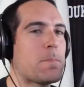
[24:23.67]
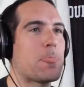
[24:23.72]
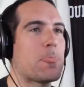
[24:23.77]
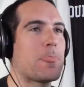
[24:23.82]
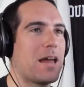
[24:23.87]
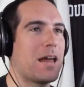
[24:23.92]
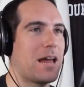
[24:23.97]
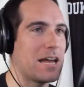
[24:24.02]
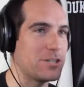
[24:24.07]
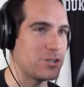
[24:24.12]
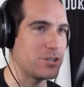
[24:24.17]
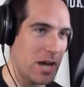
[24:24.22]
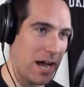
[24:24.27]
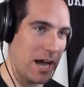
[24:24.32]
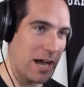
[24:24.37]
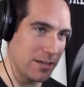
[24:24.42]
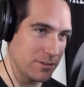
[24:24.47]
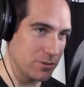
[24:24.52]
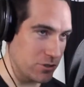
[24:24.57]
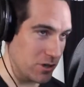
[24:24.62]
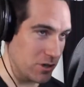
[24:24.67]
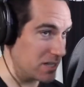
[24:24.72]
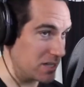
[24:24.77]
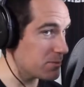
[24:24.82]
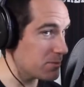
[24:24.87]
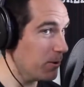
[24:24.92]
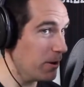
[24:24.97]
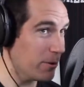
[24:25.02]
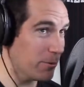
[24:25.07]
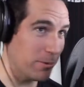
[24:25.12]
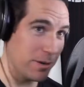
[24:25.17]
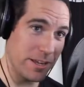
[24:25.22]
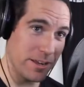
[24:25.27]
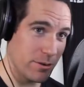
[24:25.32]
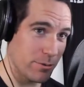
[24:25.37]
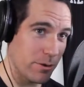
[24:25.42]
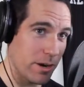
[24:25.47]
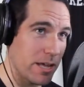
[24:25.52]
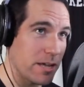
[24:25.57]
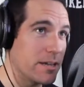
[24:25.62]
I just want to
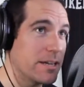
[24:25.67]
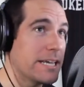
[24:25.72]
reiterate,